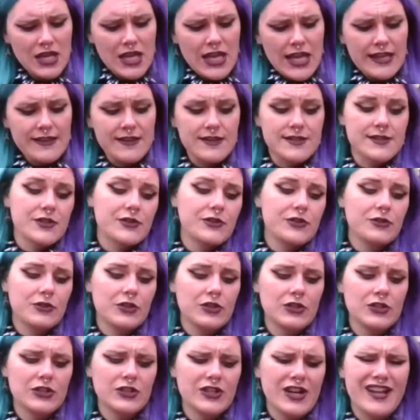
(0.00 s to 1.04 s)
And the serial
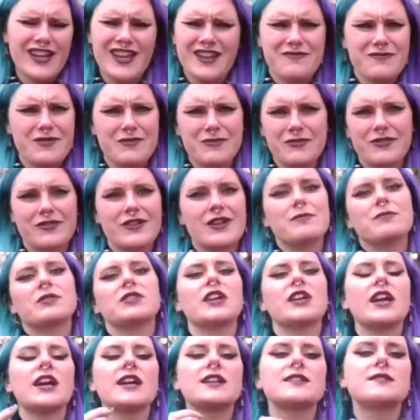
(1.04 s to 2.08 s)
killer, I can't remember their name, but
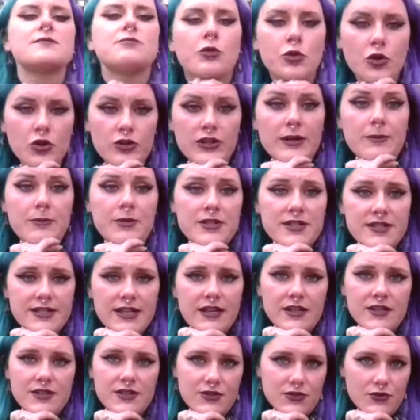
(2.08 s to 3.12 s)
they had borderline
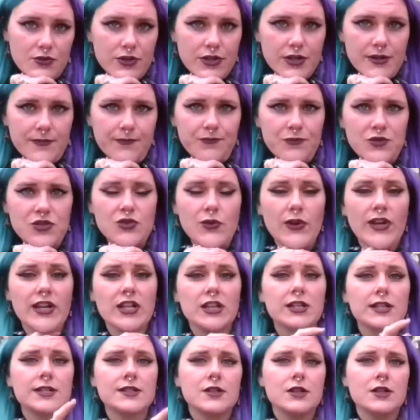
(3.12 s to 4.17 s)
personality disorder. So I
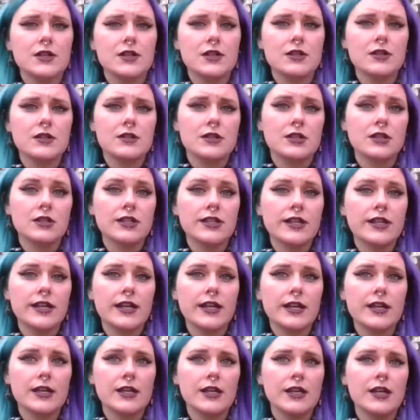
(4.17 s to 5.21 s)
clicked on the
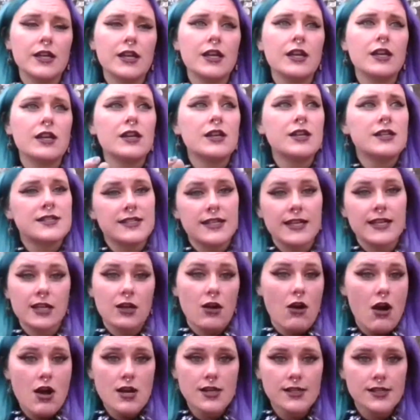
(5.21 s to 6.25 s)
link to get
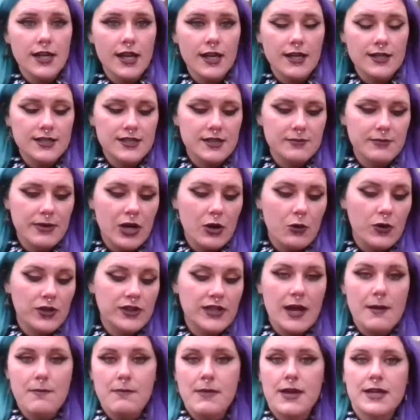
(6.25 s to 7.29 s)
context about what
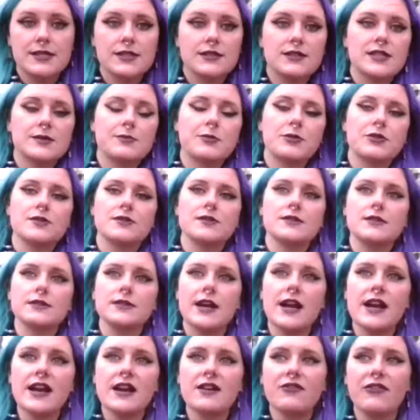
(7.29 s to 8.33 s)
that meant to this person's
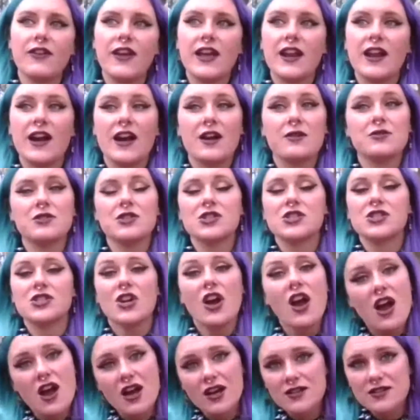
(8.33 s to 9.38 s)
life, and I was
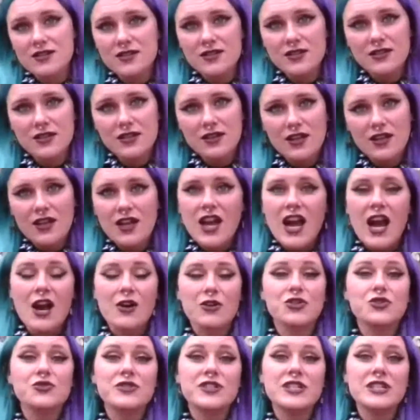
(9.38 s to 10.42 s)
shocked. I
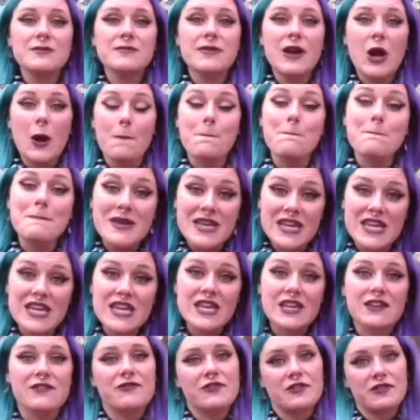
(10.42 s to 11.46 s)
was reading about
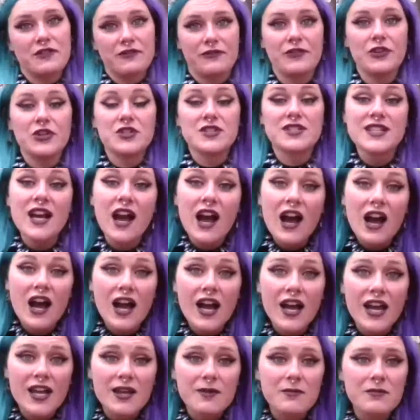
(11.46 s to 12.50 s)
me for the first
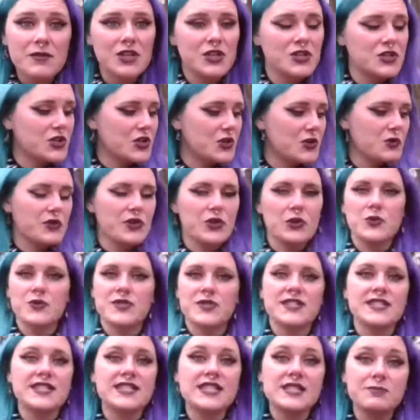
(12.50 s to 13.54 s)
time. You know, there was
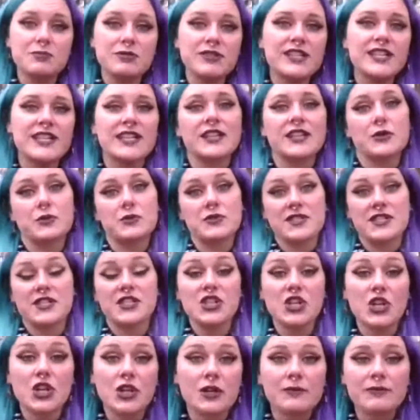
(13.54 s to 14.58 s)
the splitting, there was the
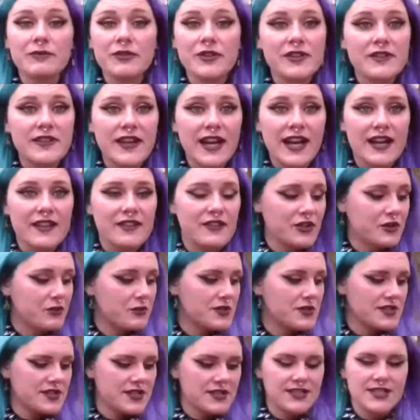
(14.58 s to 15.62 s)
term for that, there
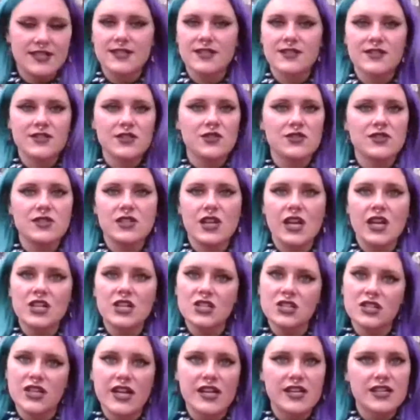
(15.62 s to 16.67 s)
was the
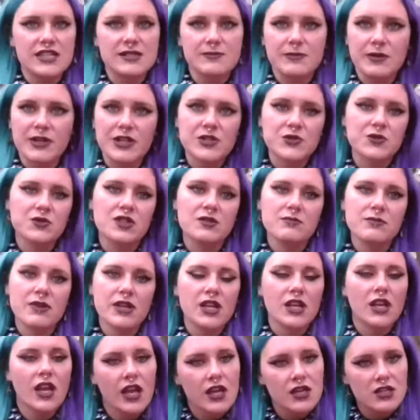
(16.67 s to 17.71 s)
disassociation I'd experienced with the
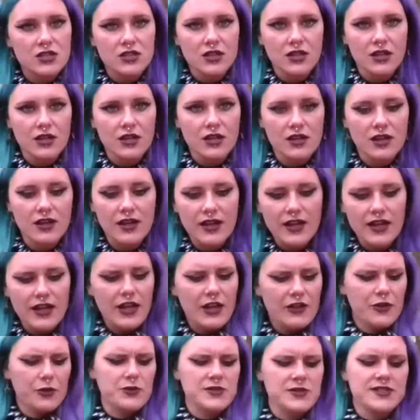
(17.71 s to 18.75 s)
medication,
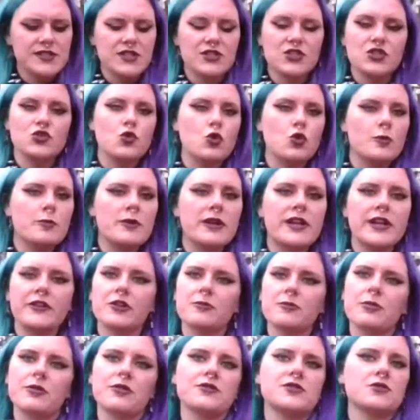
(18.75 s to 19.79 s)
there was the stormy
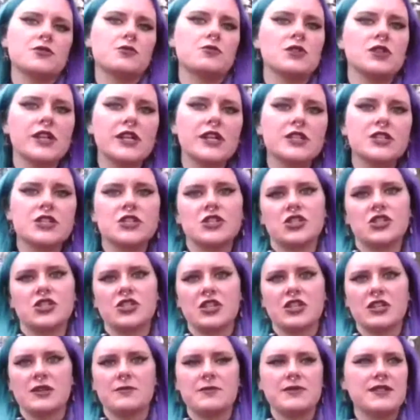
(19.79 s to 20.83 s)
interpersonal
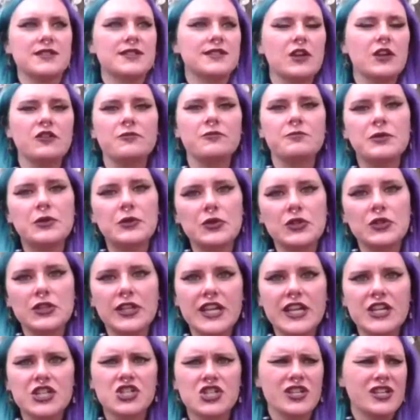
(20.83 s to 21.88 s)
relationships, the
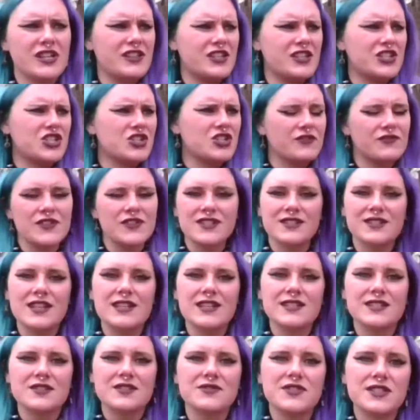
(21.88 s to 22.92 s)
self-mutilation, the shifting
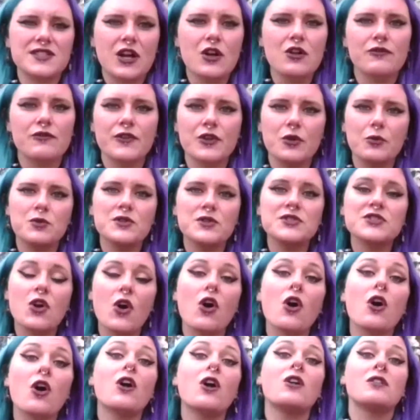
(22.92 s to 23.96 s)
sense of self. It was
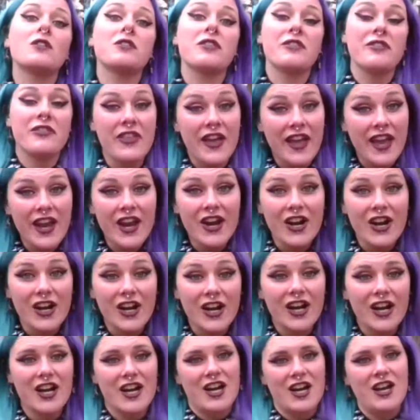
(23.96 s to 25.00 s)
all there.